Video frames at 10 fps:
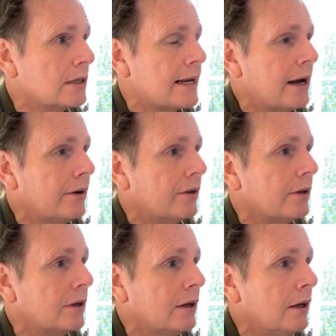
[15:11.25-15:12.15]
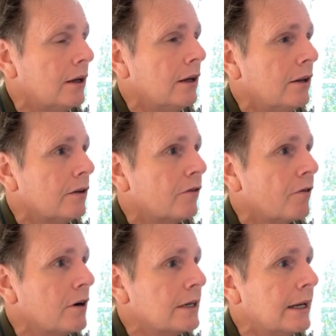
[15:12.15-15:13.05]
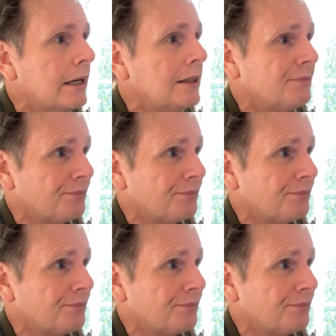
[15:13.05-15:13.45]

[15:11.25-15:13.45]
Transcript: down in the front here,